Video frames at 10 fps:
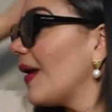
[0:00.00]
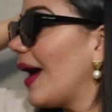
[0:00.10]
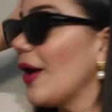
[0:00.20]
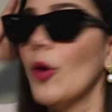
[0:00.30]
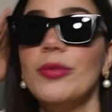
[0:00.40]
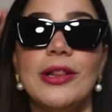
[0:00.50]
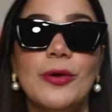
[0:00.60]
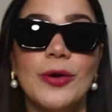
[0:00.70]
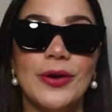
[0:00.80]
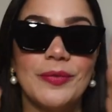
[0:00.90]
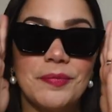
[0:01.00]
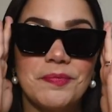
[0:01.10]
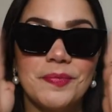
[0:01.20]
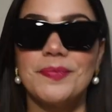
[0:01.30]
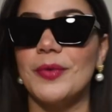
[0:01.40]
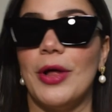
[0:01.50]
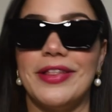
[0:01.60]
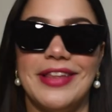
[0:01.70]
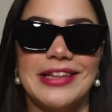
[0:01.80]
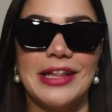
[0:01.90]
I hope they look good. Well, I
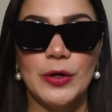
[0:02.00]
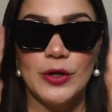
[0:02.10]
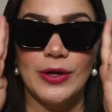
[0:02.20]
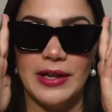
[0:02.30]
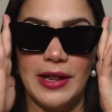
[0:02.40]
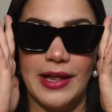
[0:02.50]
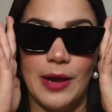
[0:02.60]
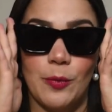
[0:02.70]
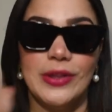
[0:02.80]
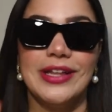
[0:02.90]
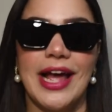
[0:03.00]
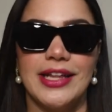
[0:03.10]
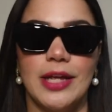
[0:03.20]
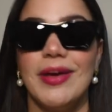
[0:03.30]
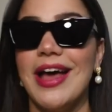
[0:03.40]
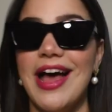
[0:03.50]
think they look good. I really like them.